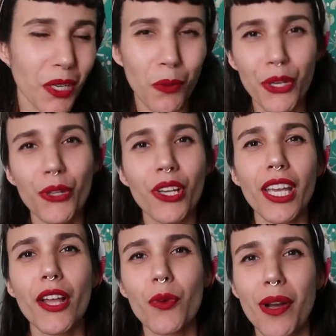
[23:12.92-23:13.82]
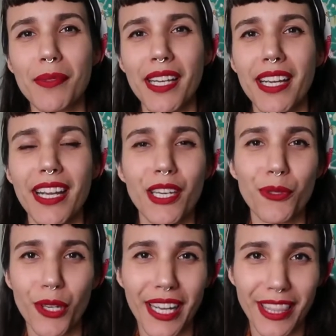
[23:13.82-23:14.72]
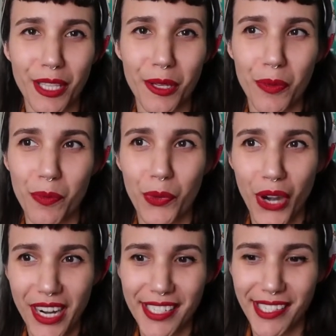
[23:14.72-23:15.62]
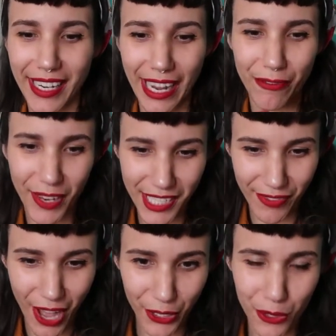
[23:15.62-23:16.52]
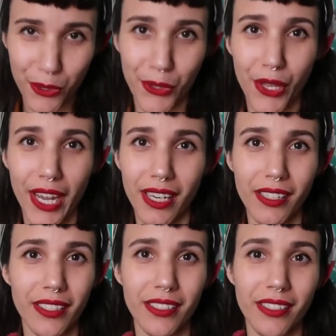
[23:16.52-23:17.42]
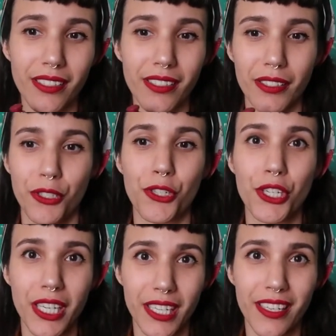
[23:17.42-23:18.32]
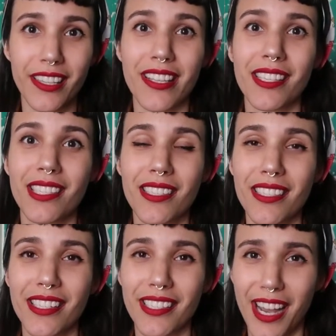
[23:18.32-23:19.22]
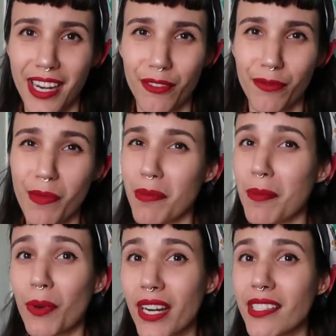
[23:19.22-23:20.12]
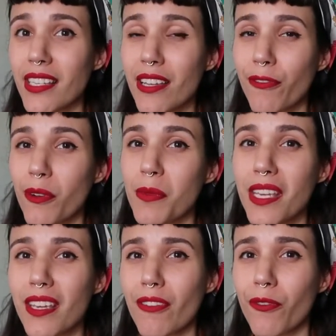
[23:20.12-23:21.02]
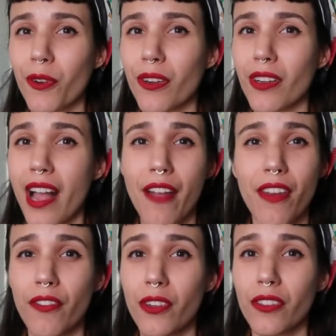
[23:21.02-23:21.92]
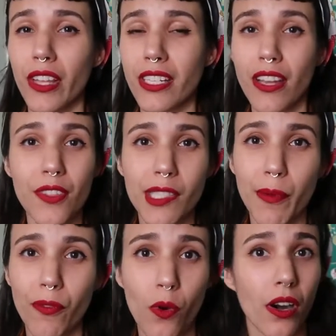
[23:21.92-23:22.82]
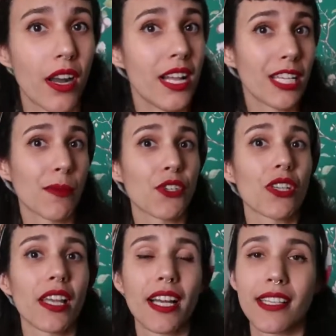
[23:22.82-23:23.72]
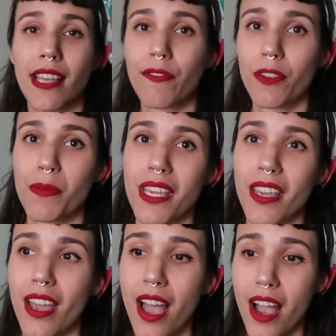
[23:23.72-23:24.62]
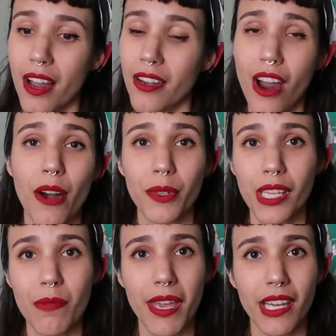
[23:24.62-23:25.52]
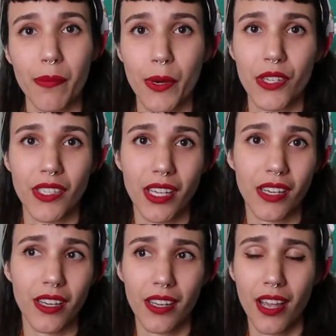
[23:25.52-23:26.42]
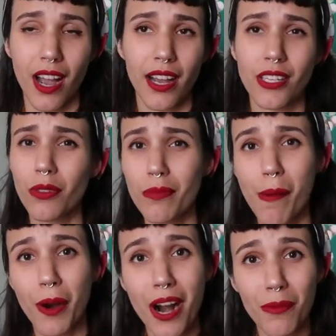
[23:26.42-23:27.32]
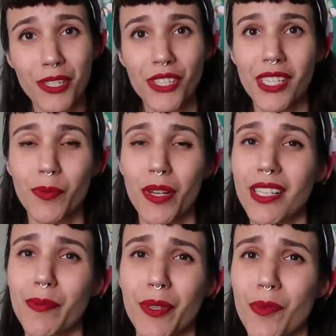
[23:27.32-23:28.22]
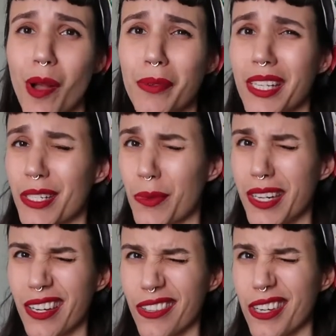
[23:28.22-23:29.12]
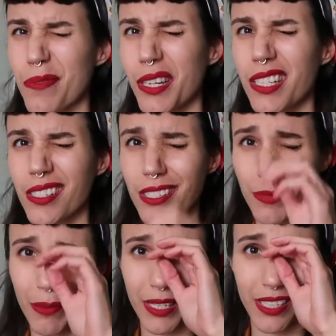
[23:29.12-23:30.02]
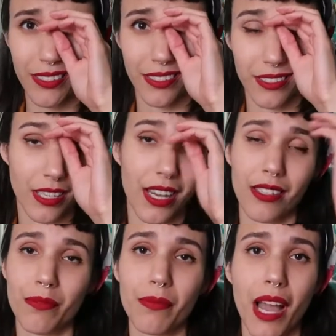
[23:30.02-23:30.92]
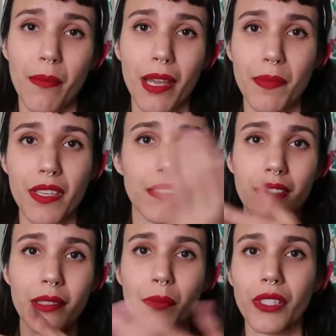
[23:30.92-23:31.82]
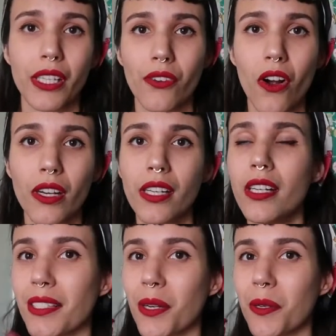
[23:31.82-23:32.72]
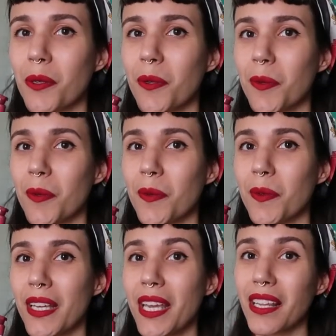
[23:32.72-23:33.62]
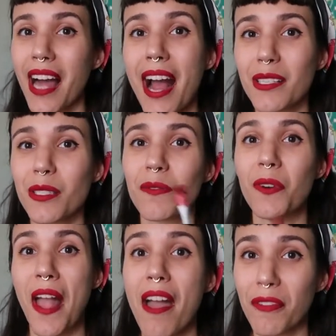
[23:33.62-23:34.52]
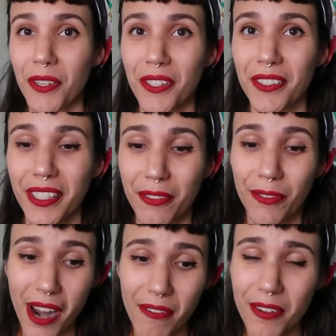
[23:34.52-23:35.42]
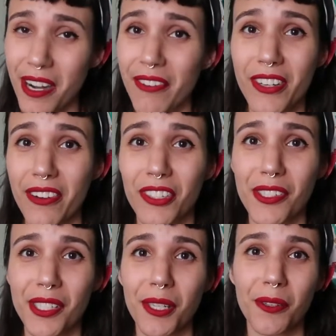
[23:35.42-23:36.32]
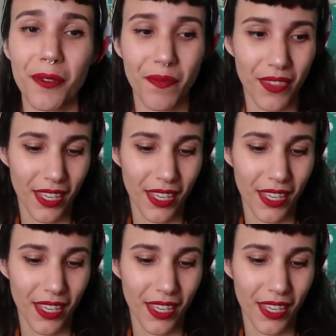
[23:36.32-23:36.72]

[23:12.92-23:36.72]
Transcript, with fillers: when you're looking on the website and you look at the price like at face value, you're like, shit, this is kind of maybe pricey for me, for I've never like done this before, especially like I said for me, not really a makeup person. I don't remember how much this was, but it was probably like 20 to 30 bucks maybe. I don't know, I might be completely wrong. So it lasts forever, like forever and ever and ever. So